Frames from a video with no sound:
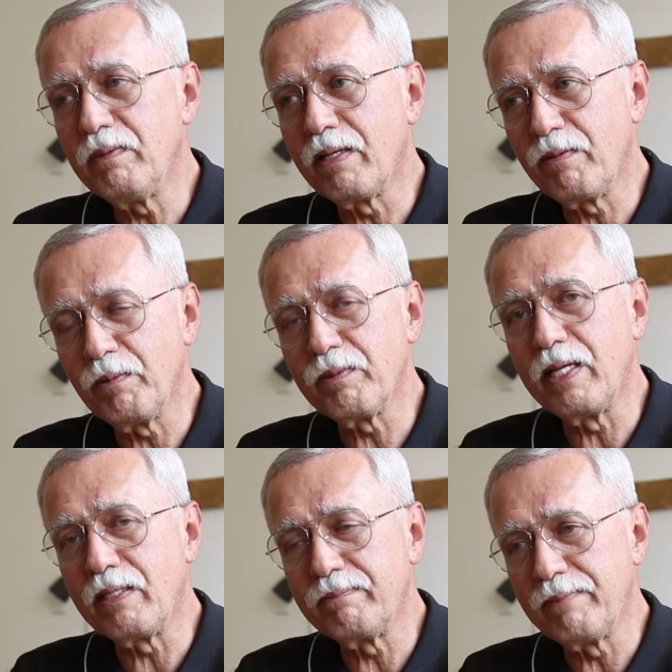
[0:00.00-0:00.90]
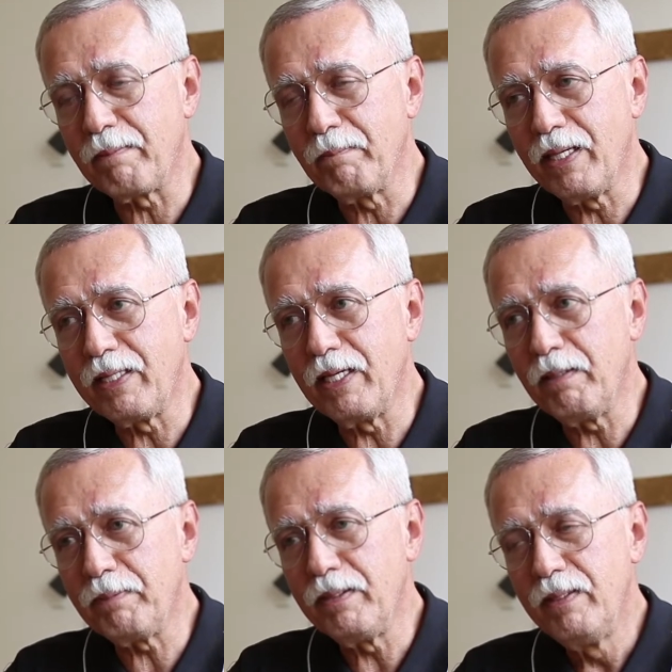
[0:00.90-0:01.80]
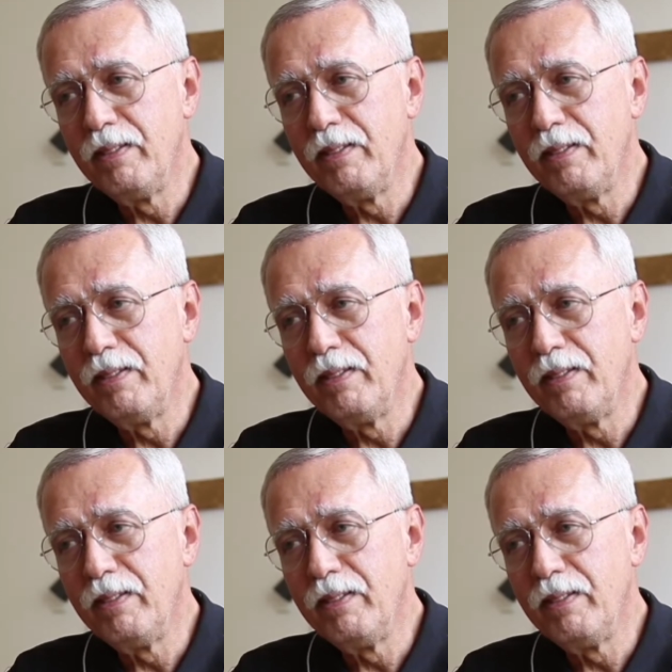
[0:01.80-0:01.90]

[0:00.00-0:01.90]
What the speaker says: and I thought that might help.